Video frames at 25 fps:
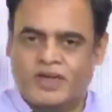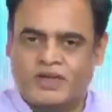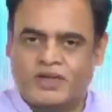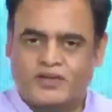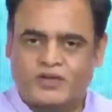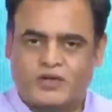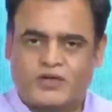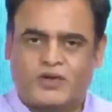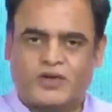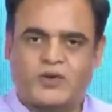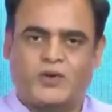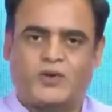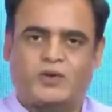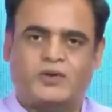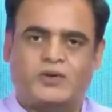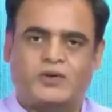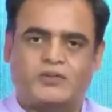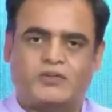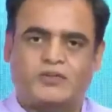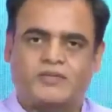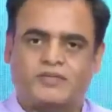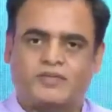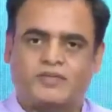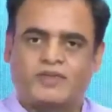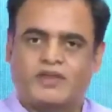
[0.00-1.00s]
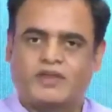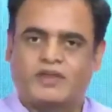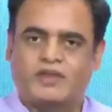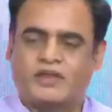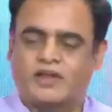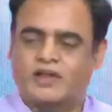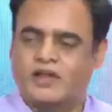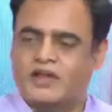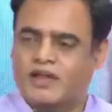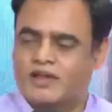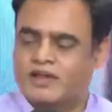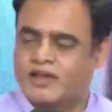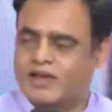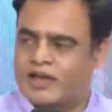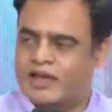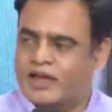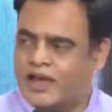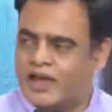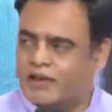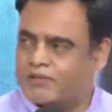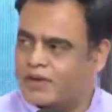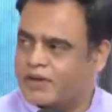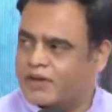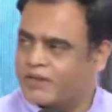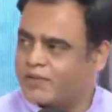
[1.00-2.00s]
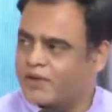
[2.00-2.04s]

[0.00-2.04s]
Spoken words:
ensured the learning happened